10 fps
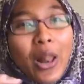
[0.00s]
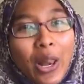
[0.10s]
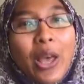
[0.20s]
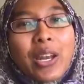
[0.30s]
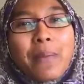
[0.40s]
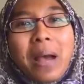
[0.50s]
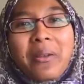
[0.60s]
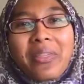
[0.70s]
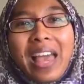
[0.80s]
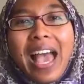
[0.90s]
Learn
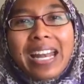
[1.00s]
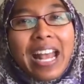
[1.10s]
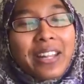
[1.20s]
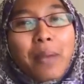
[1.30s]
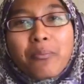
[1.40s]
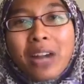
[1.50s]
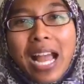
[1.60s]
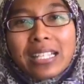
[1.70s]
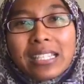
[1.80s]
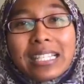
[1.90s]
about that and then
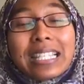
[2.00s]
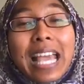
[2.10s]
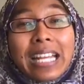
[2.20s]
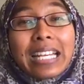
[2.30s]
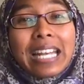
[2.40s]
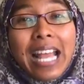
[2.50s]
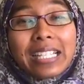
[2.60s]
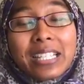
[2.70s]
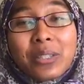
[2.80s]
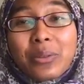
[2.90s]
practice. Get
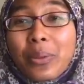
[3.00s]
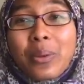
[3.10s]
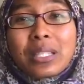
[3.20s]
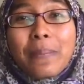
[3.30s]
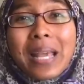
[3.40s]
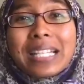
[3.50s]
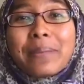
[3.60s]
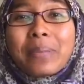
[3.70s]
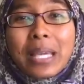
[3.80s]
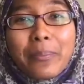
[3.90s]
connected to those
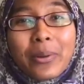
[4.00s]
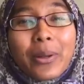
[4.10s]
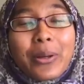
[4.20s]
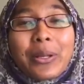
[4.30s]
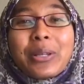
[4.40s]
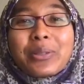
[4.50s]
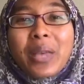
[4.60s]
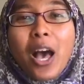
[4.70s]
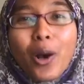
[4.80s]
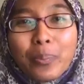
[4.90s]
amazing people who are going to
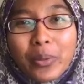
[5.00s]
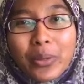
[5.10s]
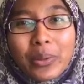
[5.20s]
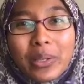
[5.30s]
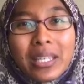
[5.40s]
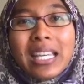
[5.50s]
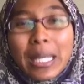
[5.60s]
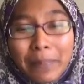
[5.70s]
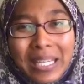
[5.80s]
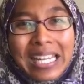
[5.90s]
help you.
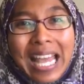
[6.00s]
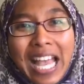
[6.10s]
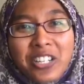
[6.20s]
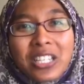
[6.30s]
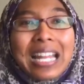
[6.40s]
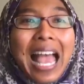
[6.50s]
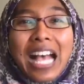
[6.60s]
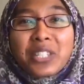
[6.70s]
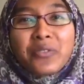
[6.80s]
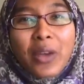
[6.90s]
Be in action,
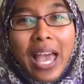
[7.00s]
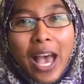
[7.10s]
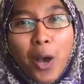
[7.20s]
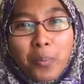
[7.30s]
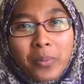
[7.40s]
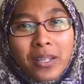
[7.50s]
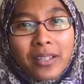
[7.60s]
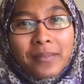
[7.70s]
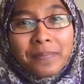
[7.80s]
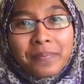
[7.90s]
ask for help,
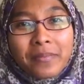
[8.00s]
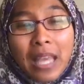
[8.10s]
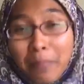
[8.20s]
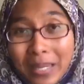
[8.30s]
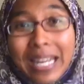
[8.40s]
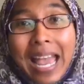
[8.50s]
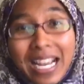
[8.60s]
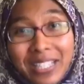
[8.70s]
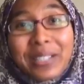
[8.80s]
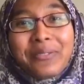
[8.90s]
and be an
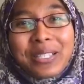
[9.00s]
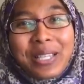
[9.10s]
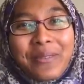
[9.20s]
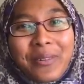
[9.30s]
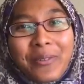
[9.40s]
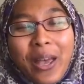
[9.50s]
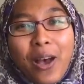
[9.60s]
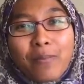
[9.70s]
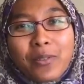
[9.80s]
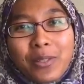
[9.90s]
excellent receiver for
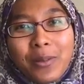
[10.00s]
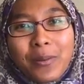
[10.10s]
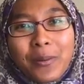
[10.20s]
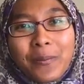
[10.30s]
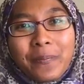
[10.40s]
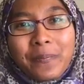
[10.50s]
help too.